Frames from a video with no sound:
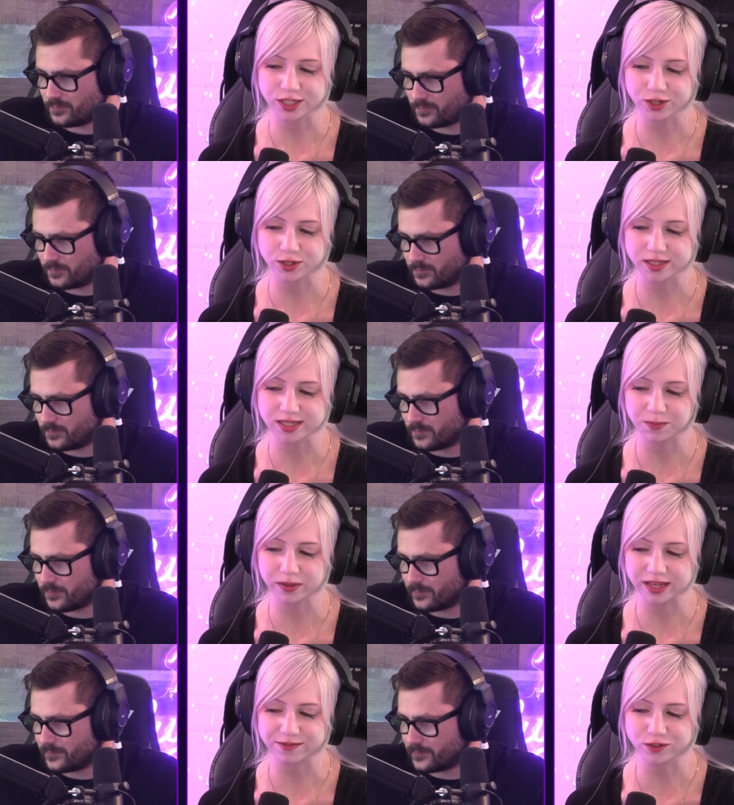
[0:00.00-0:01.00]
Speaker 1: could
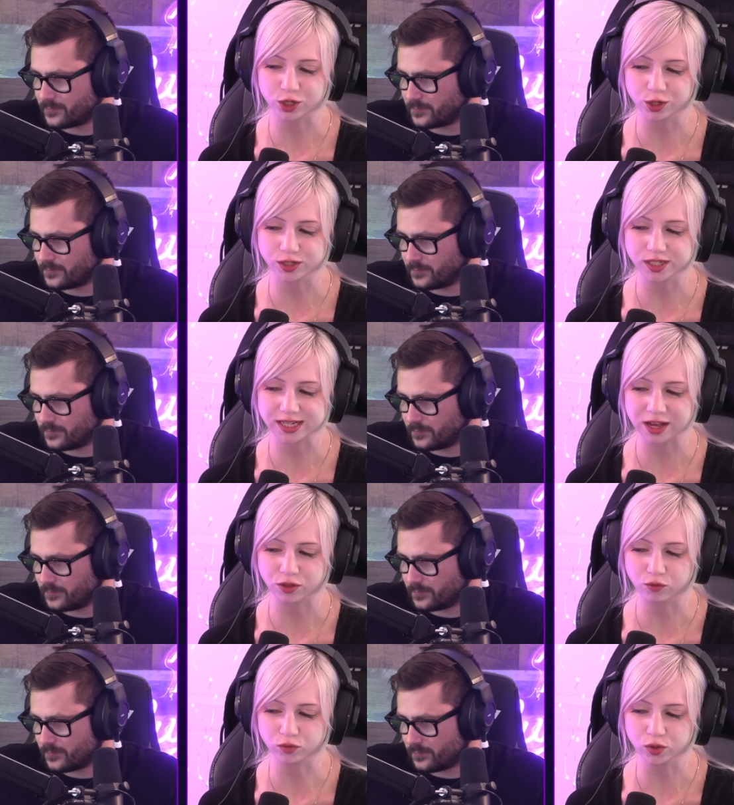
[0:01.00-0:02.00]
simply have turned
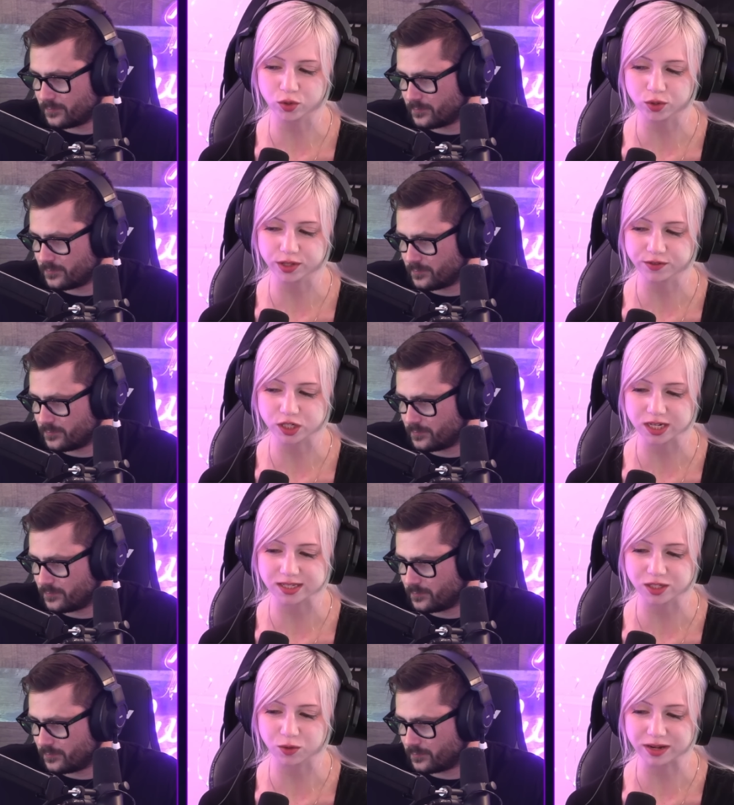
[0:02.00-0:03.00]
down the role if she
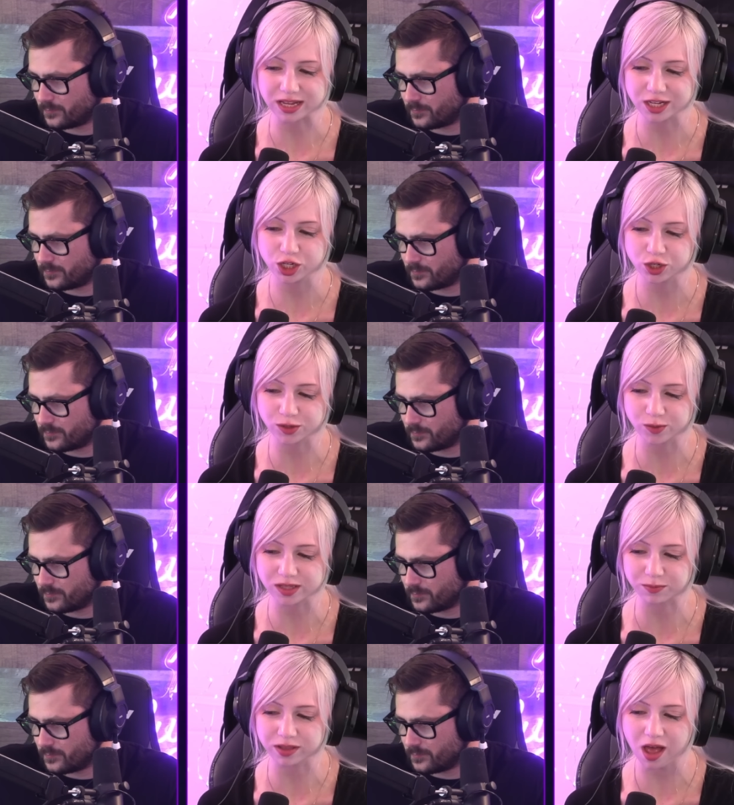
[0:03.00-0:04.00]
had so many issues with
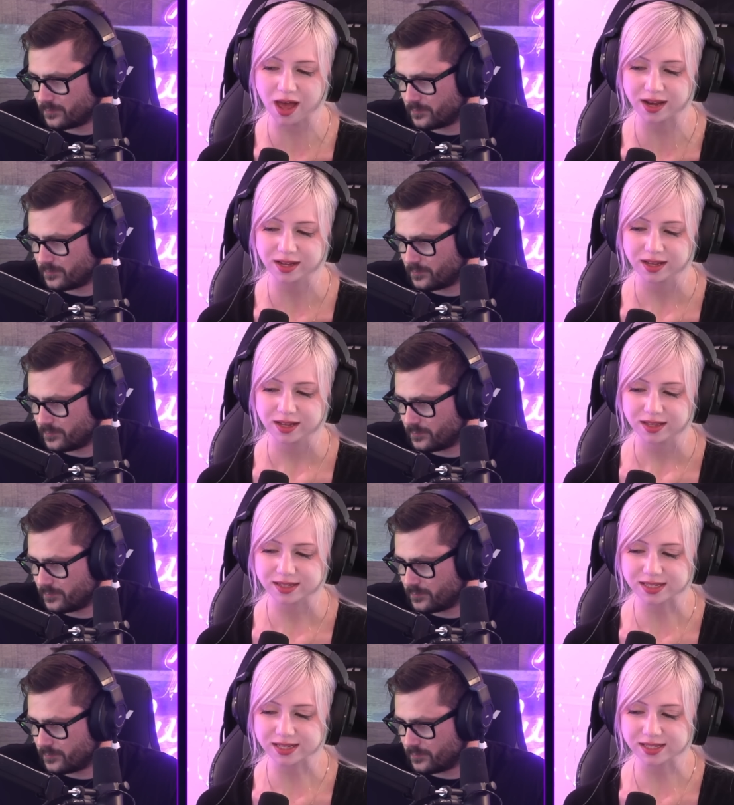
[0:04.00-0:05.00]
the plot
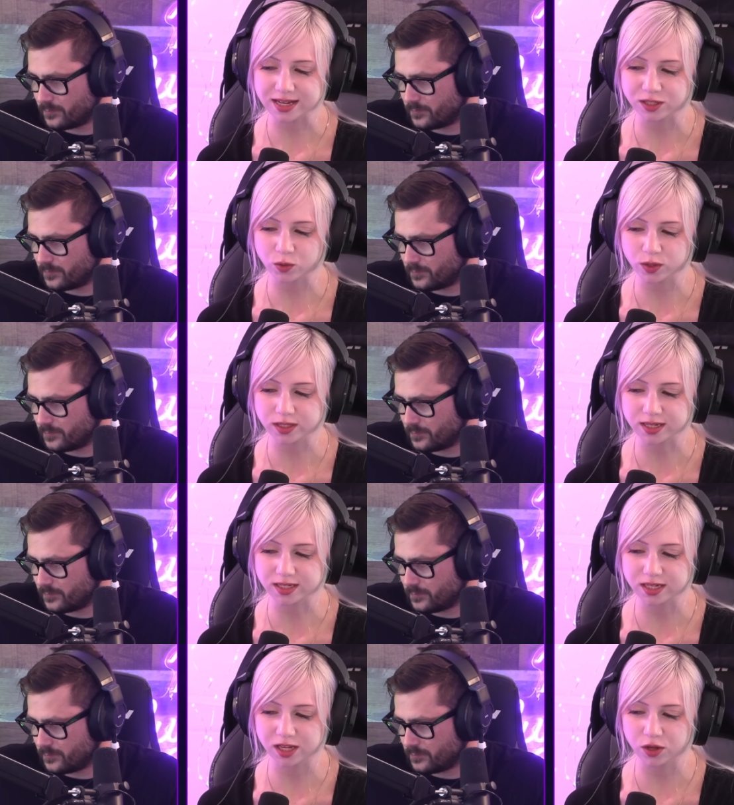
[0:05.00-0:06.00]
this inside source
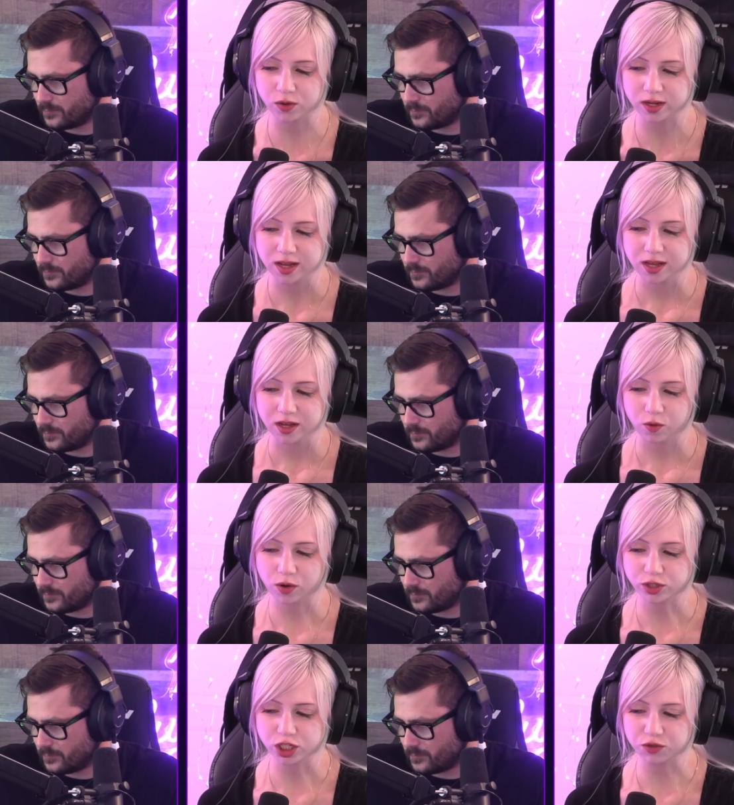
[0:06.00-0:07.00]
continued,
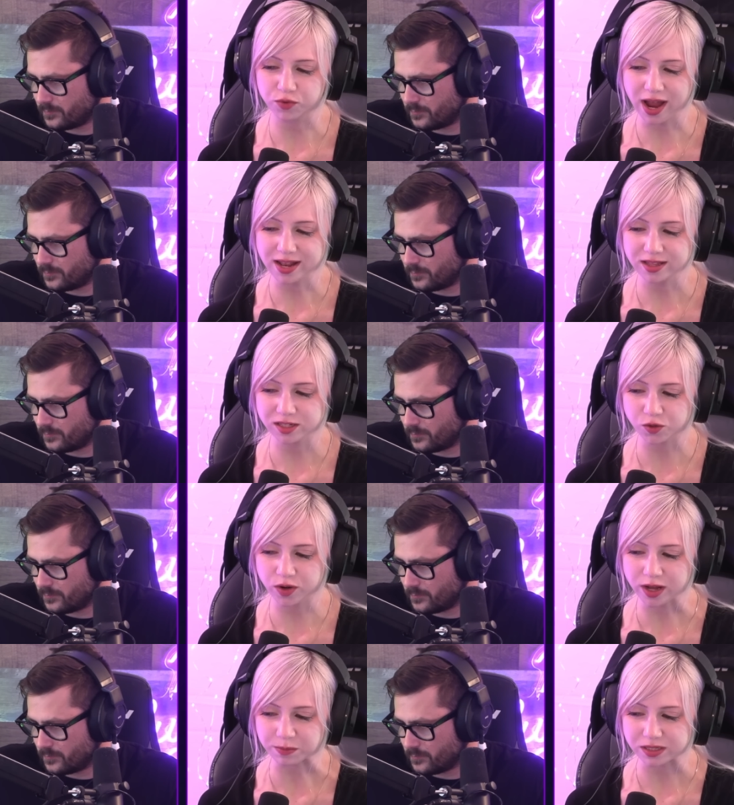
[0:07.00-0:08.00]
quote, she read the
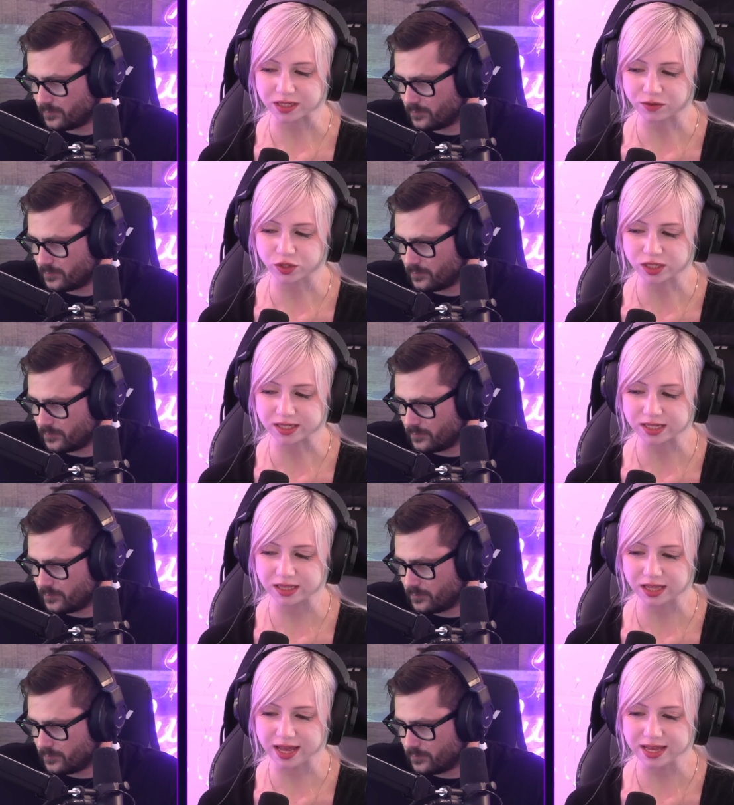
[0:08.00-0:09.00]
script. If she
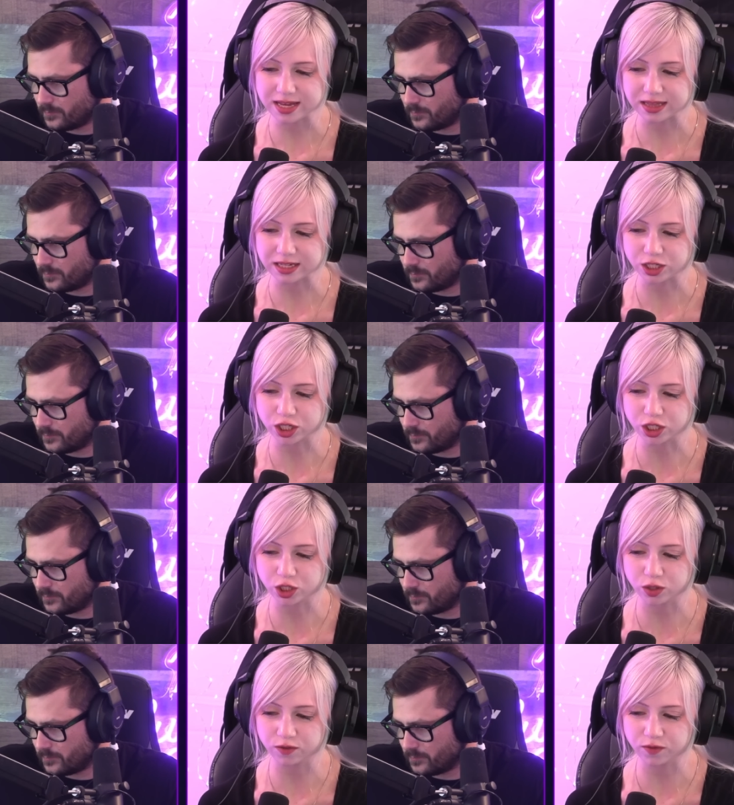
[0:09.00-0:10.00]
didn't like it, then she
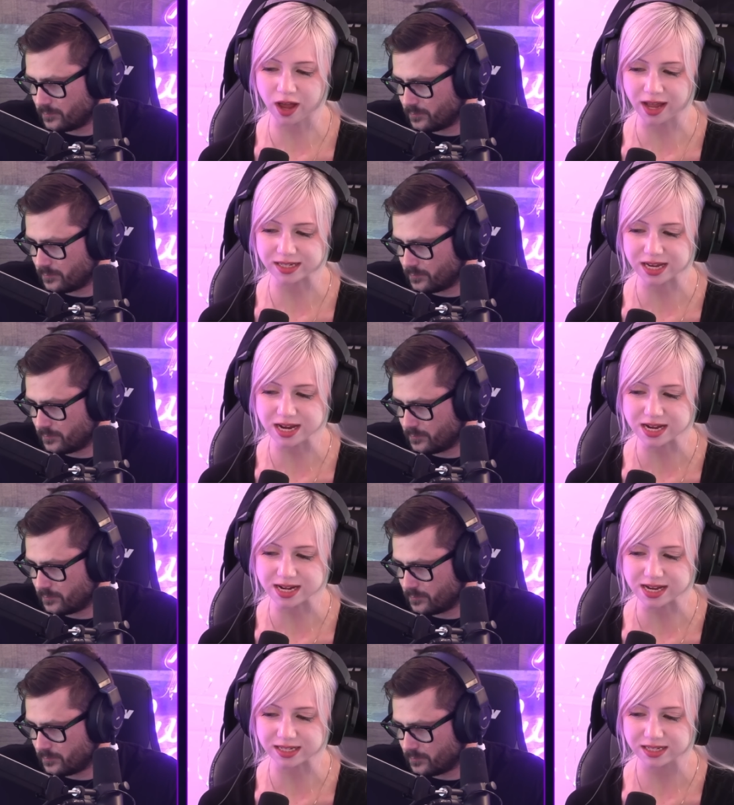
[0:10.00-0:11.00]
should have not taken
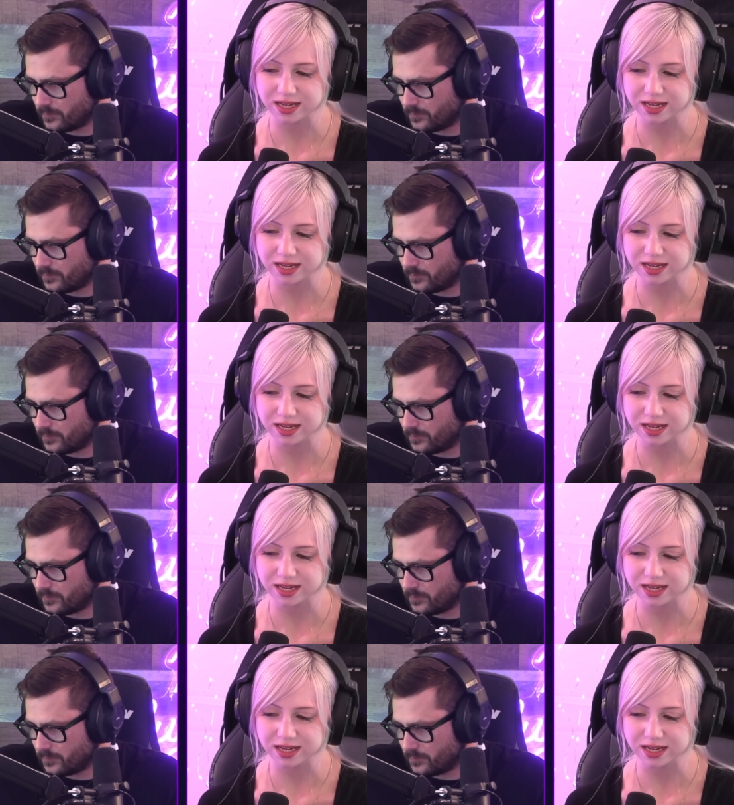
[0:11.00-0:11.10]
it.